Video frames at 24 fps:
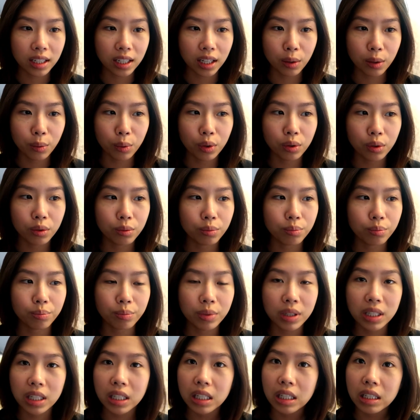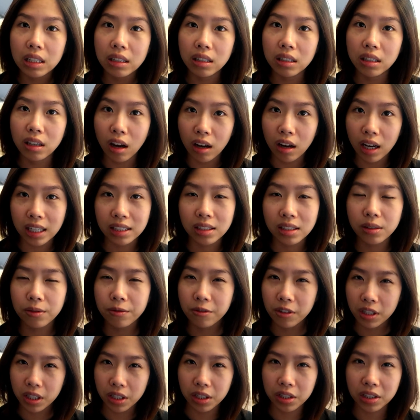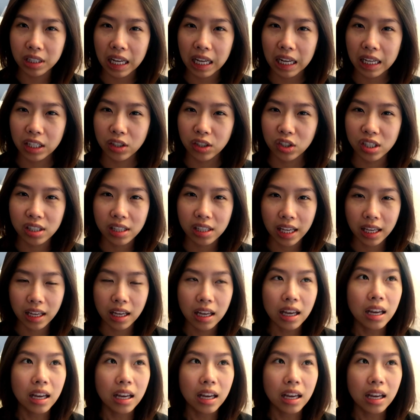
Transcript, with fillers: it will be not as severe that I can just